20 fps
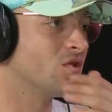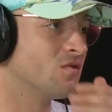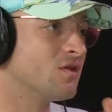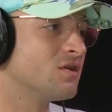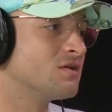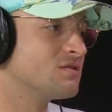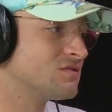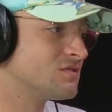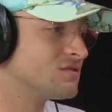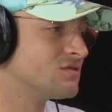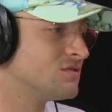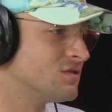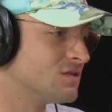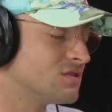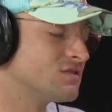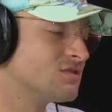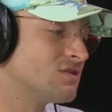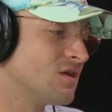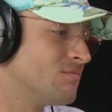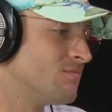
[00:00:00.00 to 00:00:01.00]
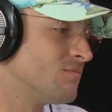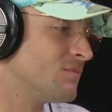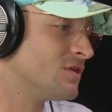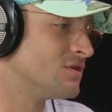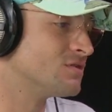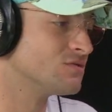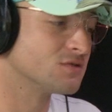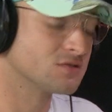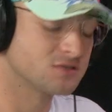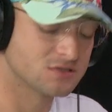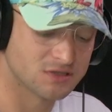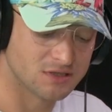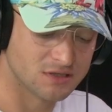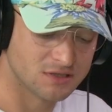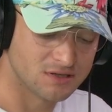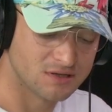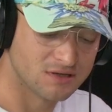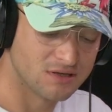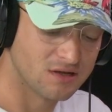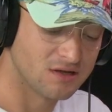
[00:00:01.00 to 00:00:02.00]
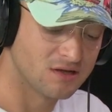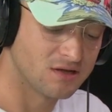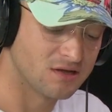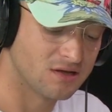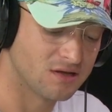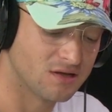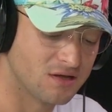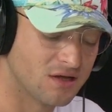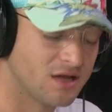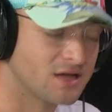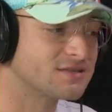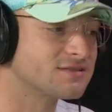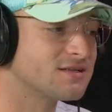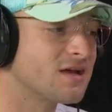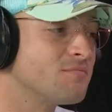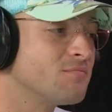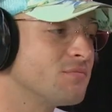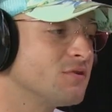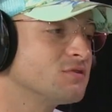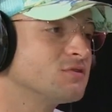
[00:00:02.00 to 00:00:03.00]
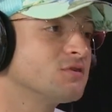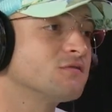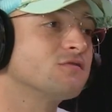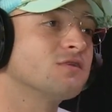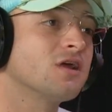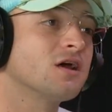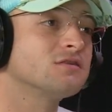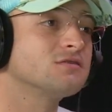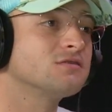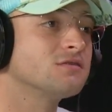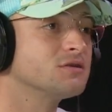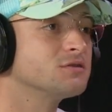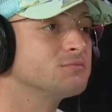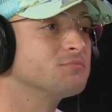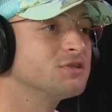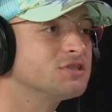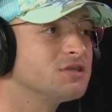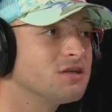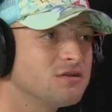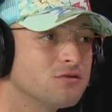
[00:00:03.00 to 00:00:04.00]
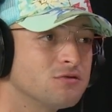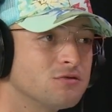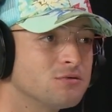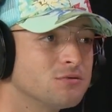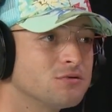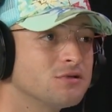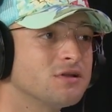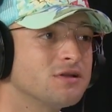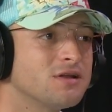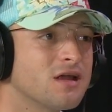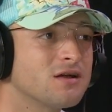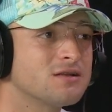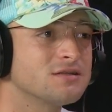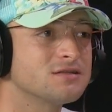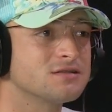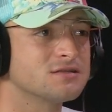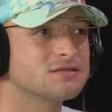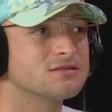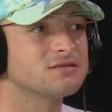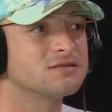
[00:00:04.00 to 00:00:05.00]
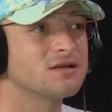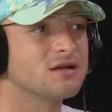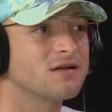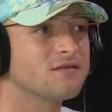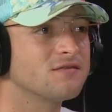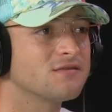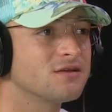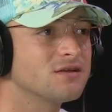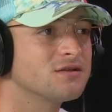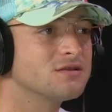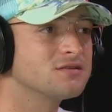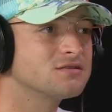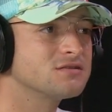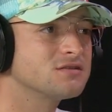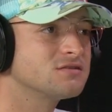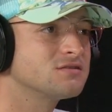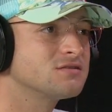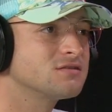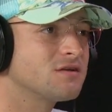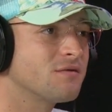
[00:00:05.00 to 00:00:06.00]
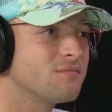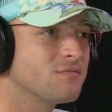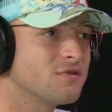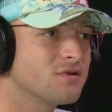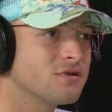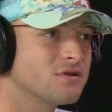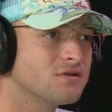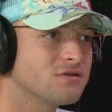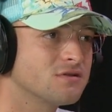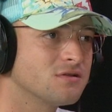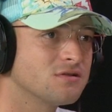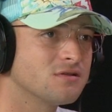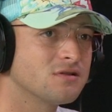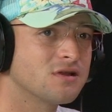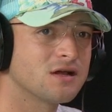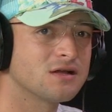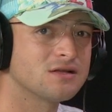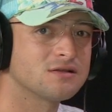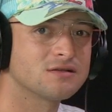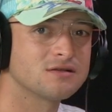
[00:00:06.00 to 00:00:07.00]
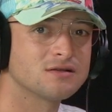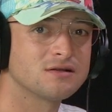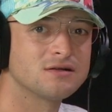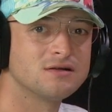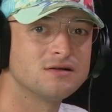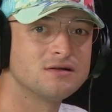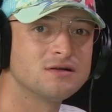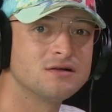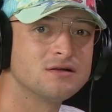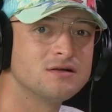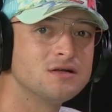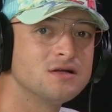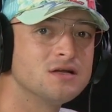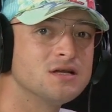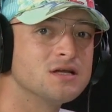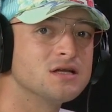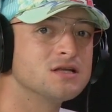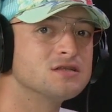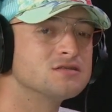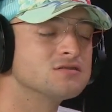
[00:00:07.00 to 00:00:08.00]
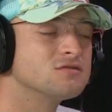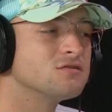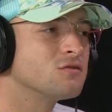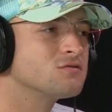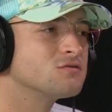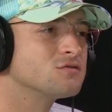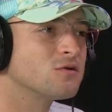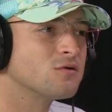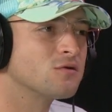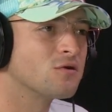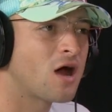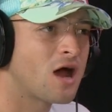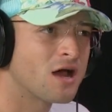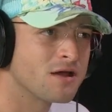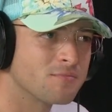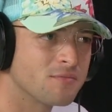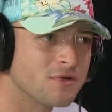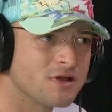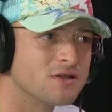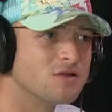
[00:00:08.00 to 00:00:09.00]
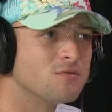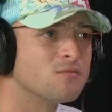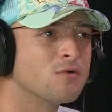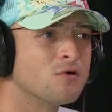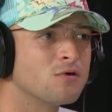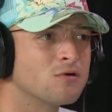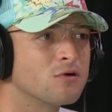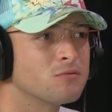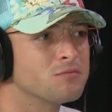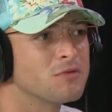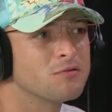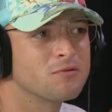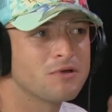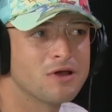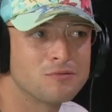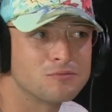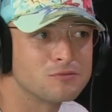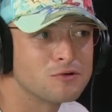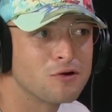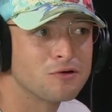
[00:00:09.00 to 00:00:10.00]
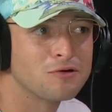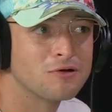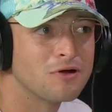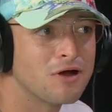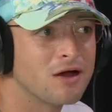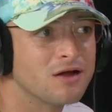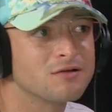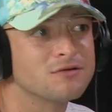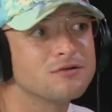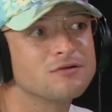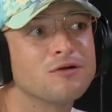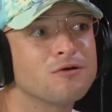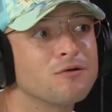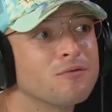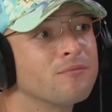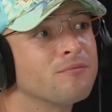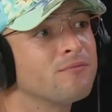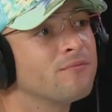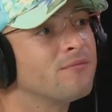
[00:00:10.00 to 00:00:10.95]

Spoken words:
there's some interesting examples of that, especially during the 90s. I think this is something that it's not so hype anymore, or maybe I'm wrong, I don't know,